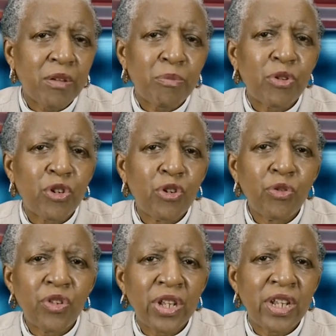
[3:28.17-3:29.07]

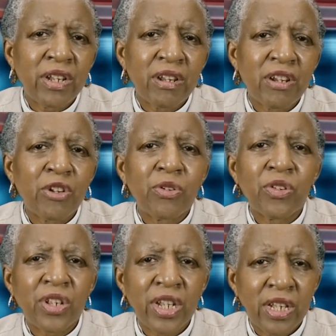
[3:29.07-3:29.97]
producing little
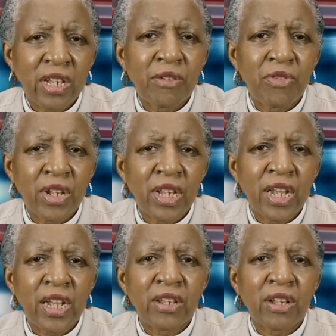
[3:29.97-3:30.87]
skits and
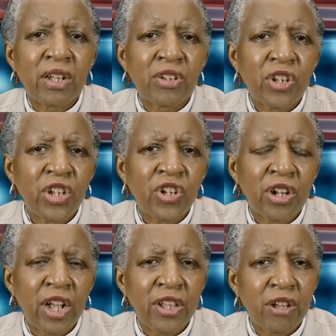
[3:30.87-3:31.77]
vignettes, teaching
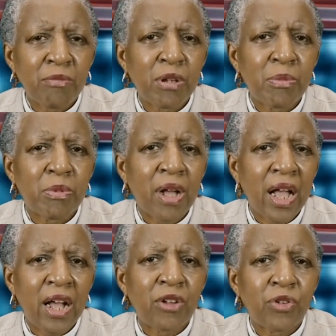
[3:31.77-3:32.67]
our young people
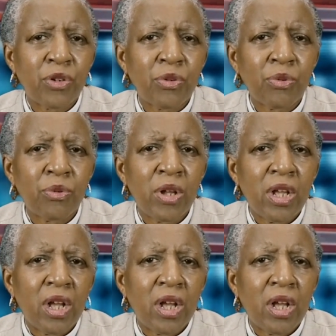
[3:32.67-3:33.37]
how to